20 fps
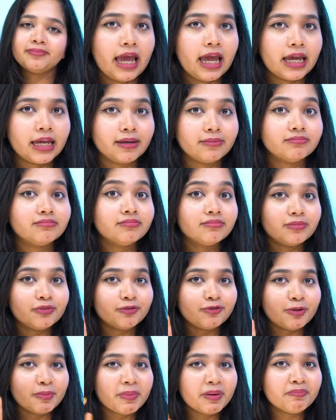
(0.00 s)
Hey,
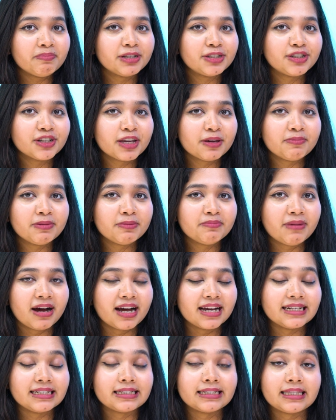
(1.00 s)
Remember to keep in
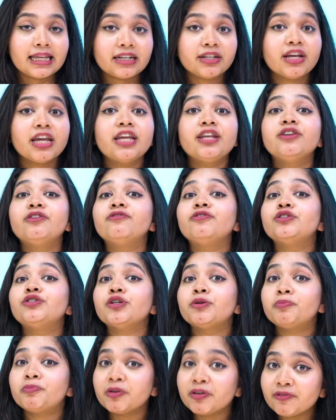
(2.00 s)
mind that
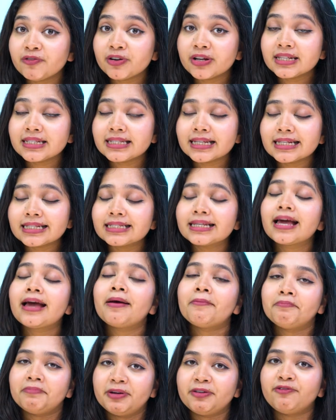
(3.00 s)
individual preferences
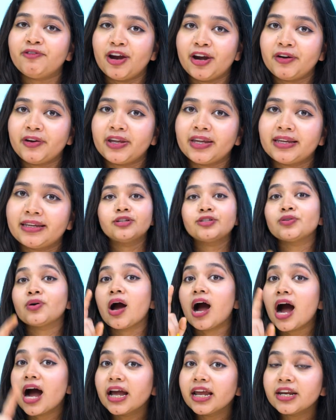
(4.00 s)
may vary. So
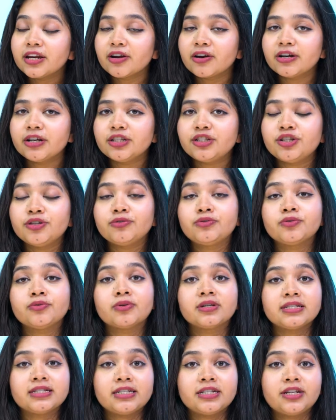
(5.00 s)
I encourage you to
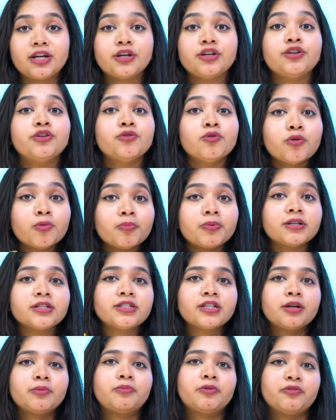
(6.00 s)
consider your
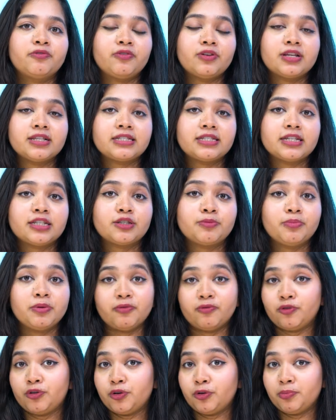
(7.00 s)
personal preferences
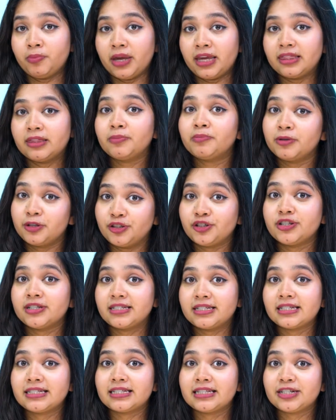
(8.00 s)
before you make the purchase
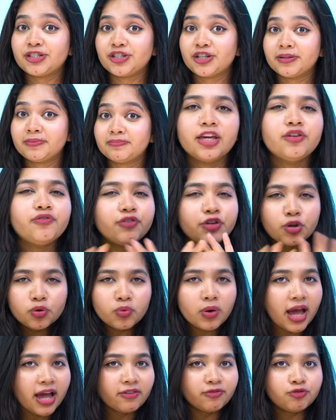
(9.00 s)
decision. If
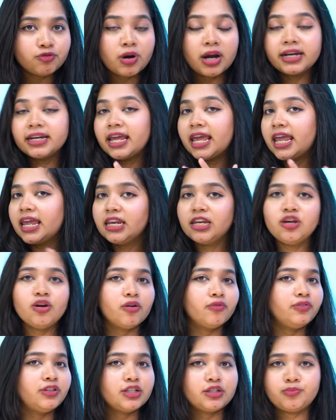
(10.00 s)
you have tried any
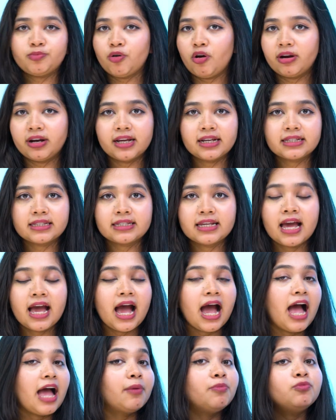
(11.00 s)
of these products,
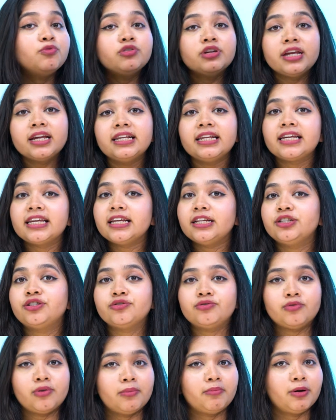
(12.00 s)
I'm really keen to
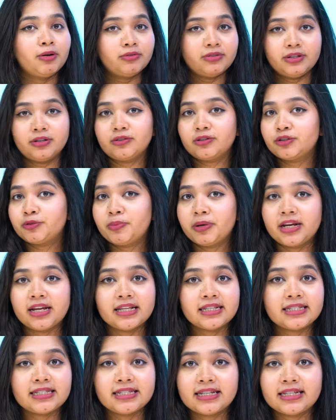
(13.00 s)
know about your
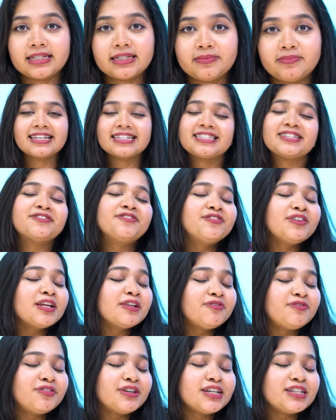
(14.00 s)
experiences. So feel
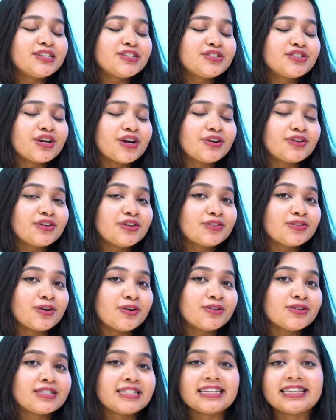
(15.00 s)
free to share your
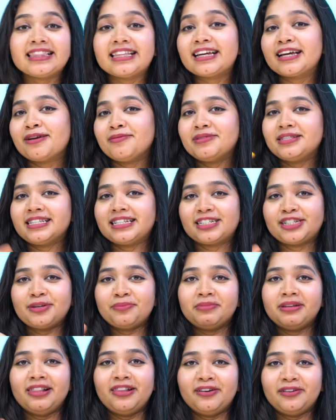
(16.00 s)
thoughts in the comment section
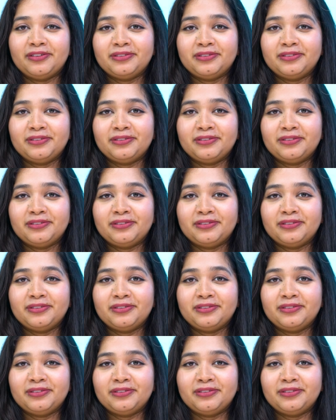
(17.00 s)
below.